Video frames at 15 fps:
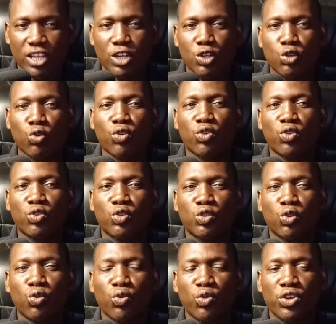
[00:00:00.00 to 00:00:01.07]
to
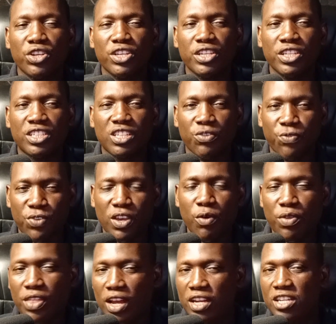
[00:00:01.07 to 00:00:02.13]
to interfere with
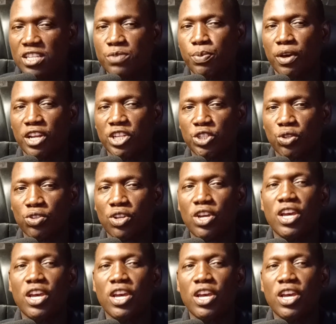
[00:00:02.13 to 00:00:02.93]
that disparation